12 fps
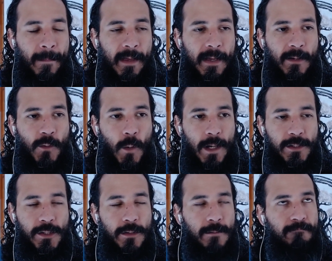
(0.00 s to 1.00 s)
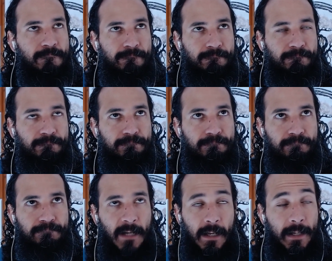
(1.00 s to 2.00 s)
In question,
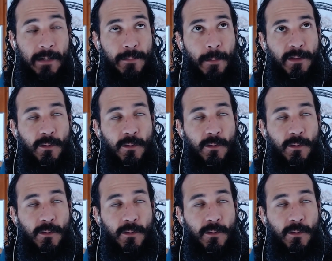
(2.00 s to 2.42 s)
I can't remember the